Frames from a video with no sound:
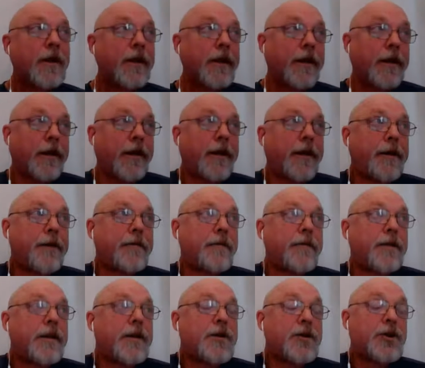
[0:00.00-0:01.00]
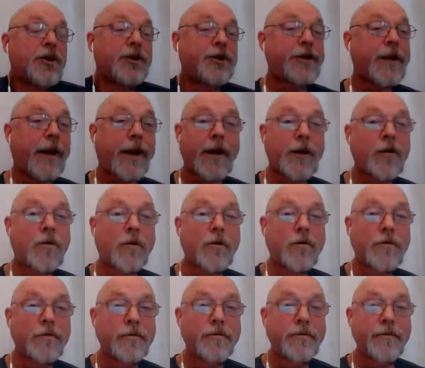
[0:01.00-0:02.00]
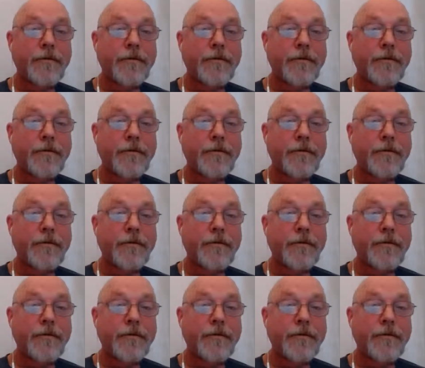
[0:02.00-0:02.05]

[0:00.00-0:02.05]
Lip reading: and the shadow